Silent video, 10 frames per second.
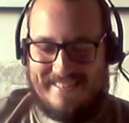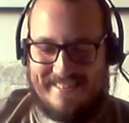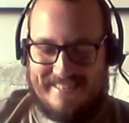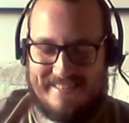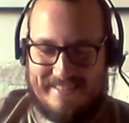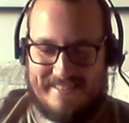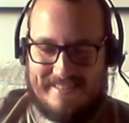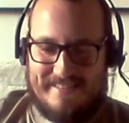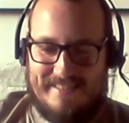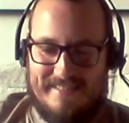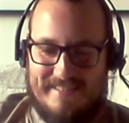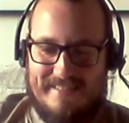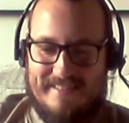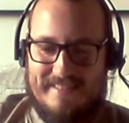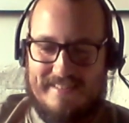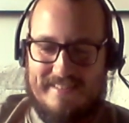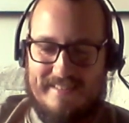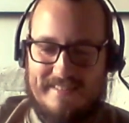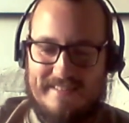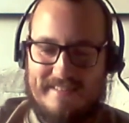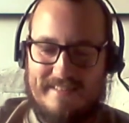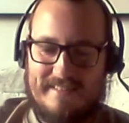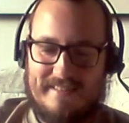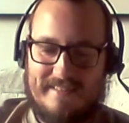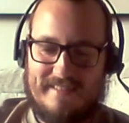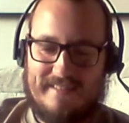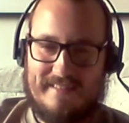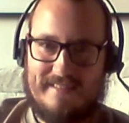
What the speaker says: (silent)